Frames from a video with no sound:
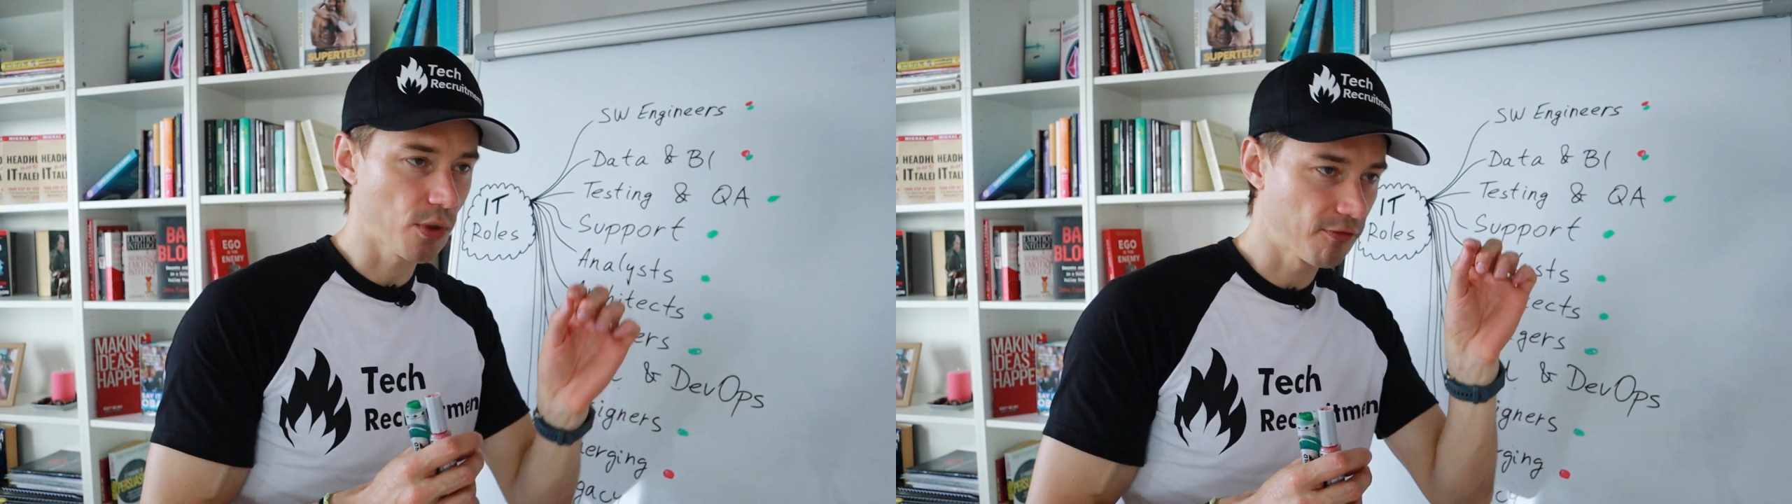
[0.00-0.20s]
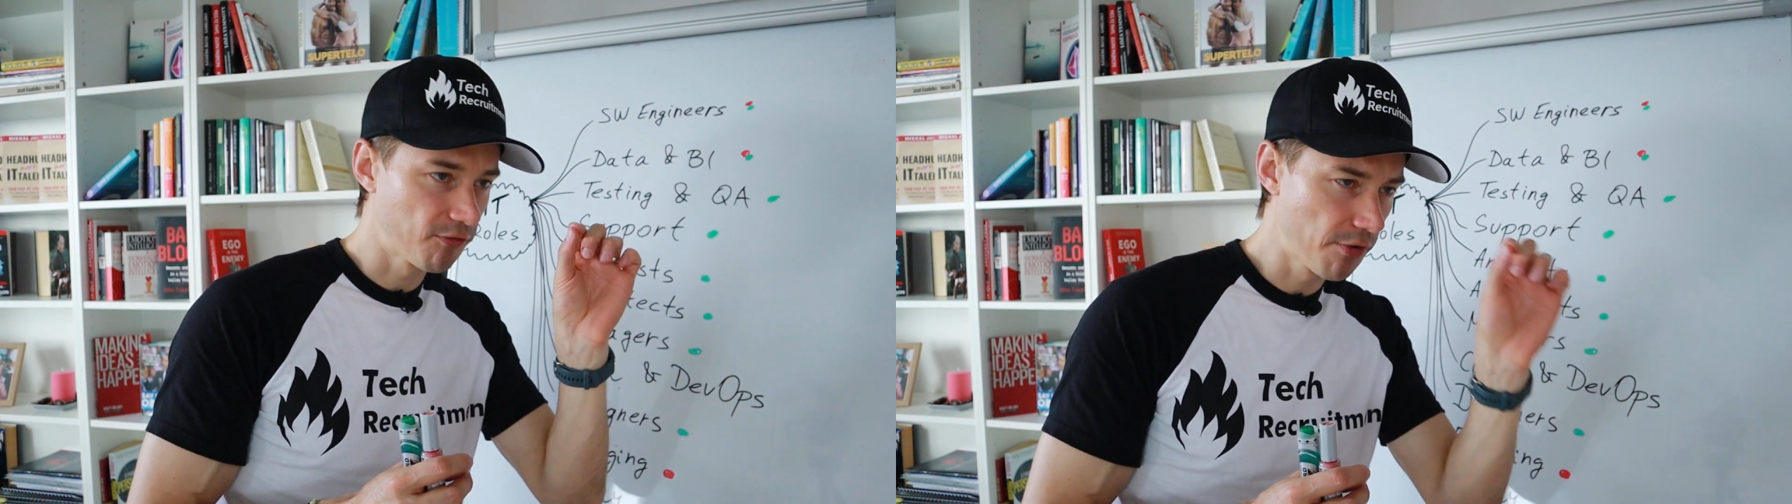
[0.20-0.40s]

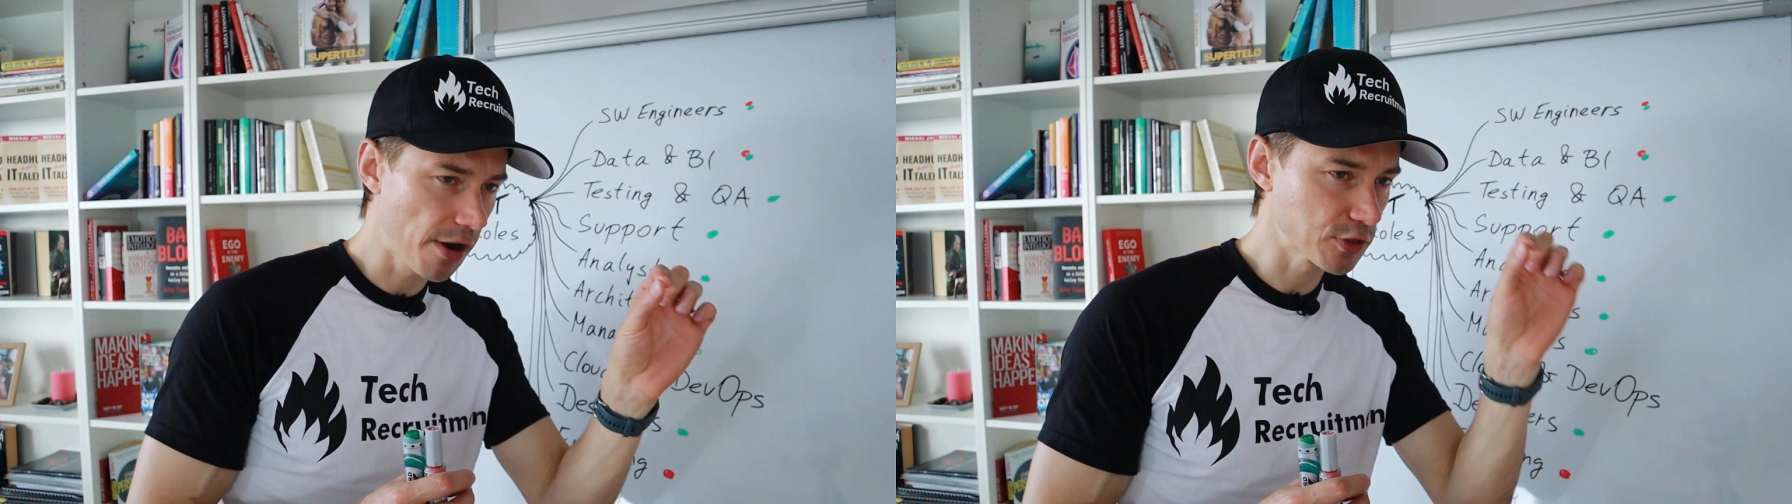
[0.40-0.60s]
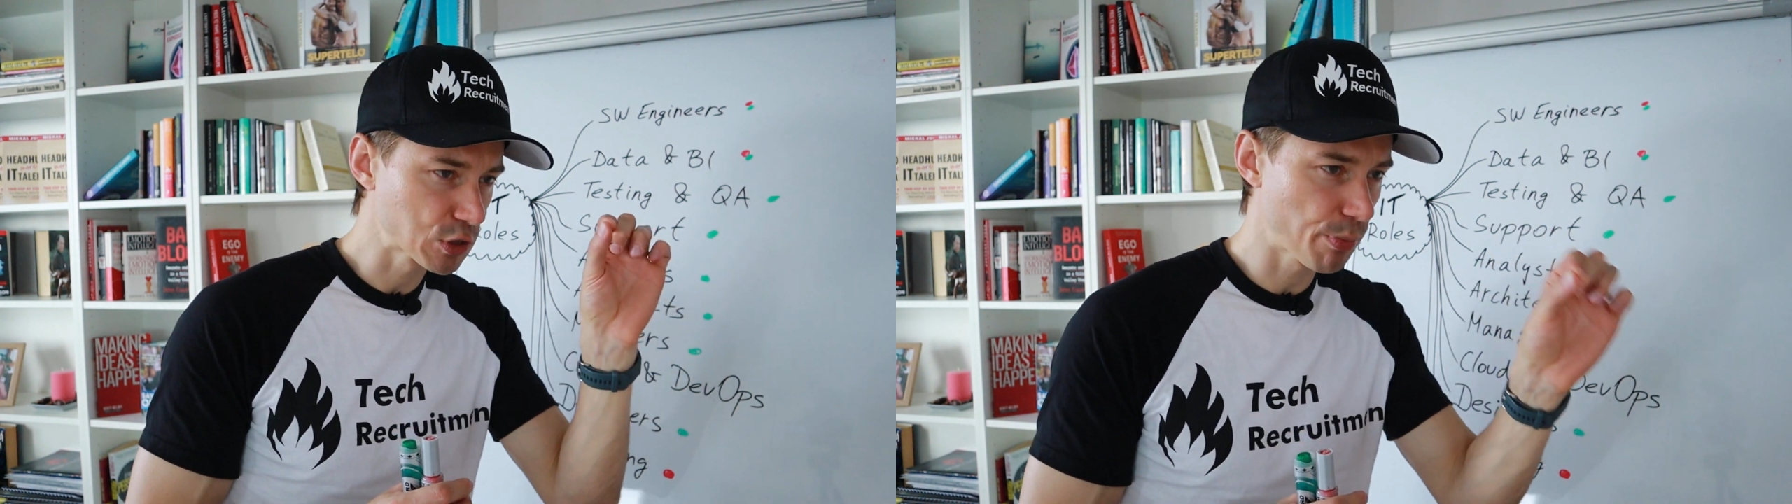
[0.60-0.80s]
with
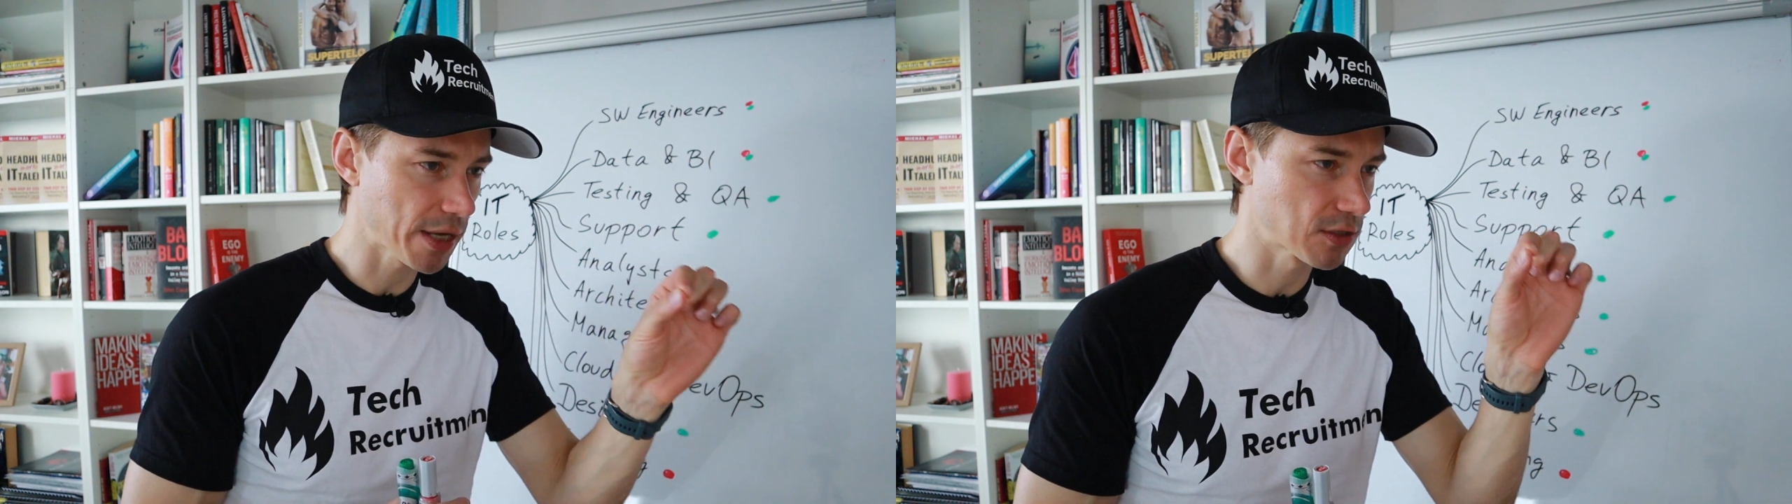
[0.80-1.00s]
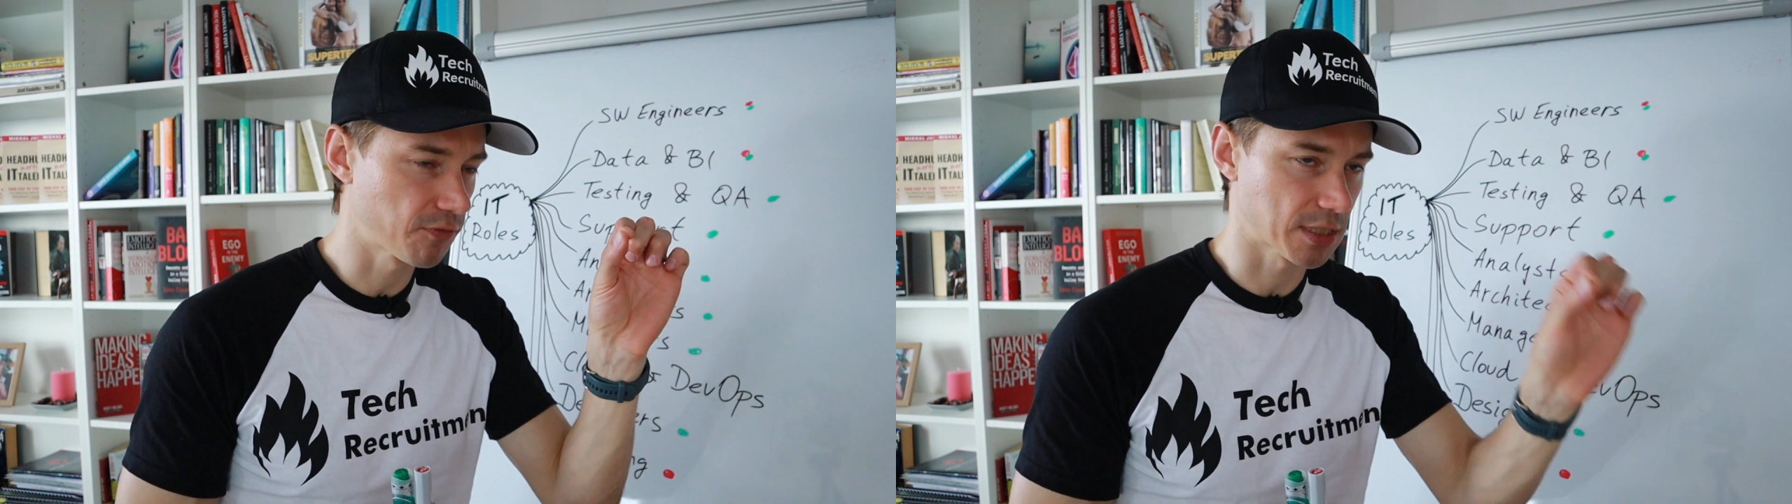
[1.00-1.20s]
very
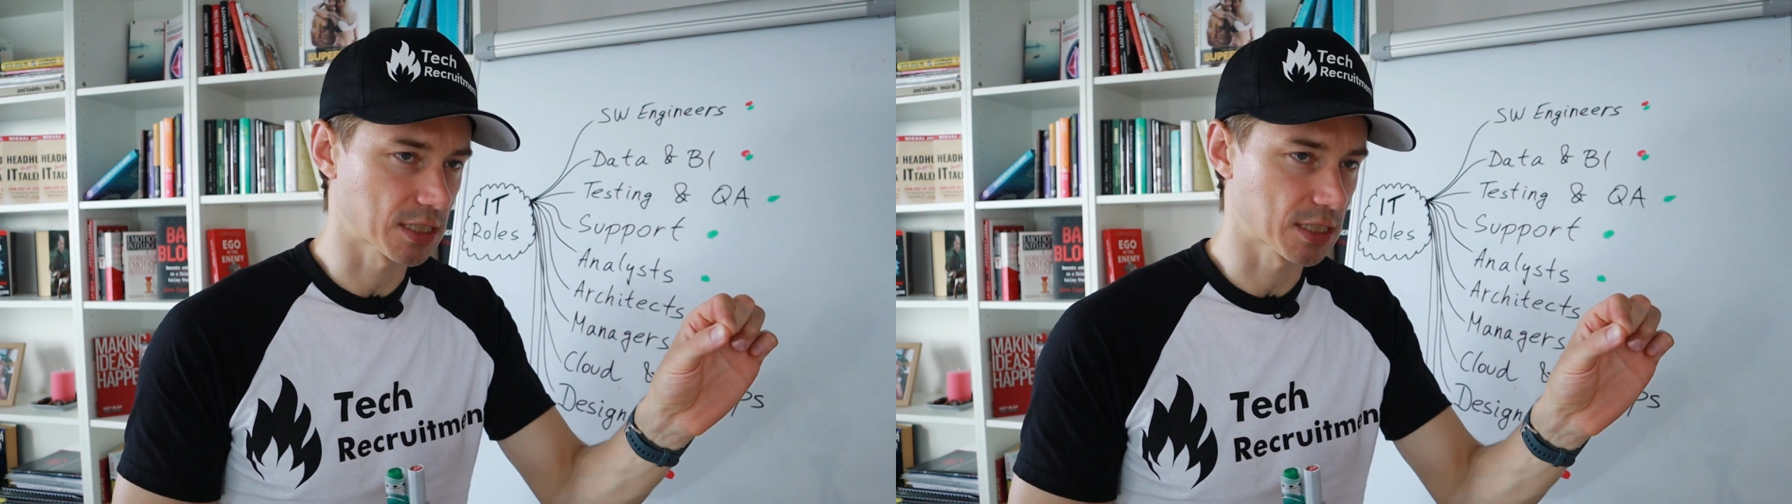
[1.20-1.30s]
specific